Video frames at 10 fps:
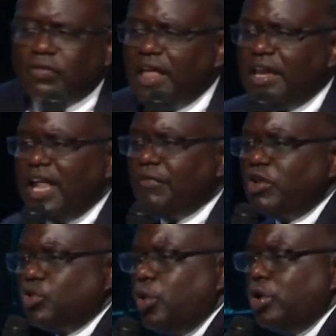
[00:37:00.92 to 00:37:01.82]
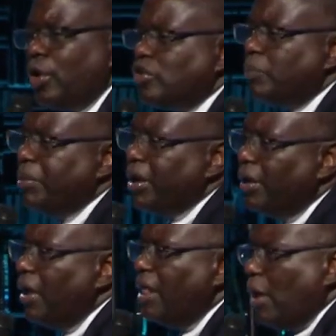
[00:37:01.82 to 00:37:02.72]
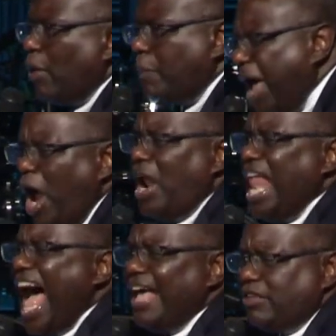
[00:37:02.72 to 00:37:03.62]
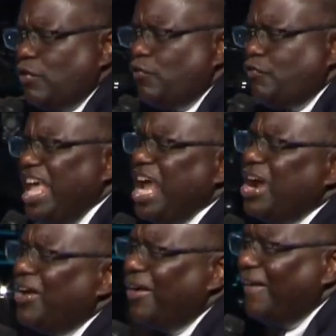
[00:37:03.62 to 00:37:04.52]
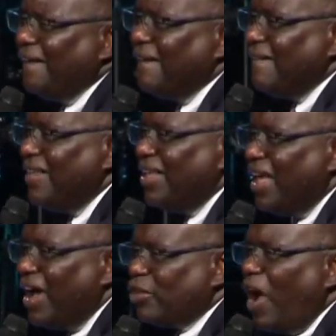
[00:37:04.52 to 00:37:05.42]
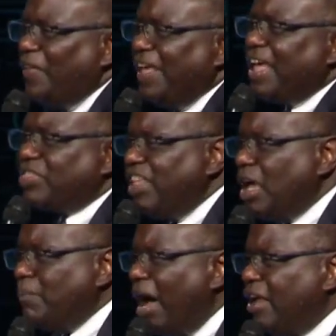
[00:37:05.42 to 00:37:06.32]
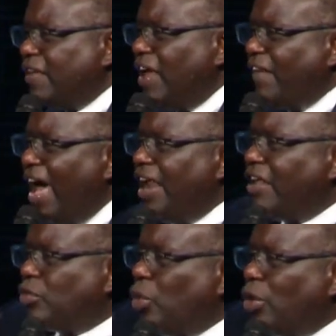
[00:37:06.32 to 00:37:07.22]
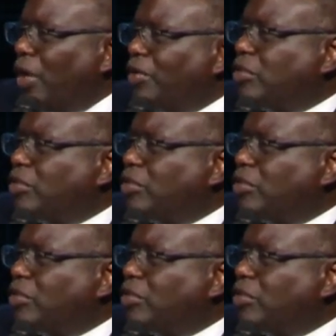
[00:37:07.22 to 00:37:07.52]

they didn't have a sword or a spear. They were paralyzed in fear. Because all they could think about is if I had a sword or a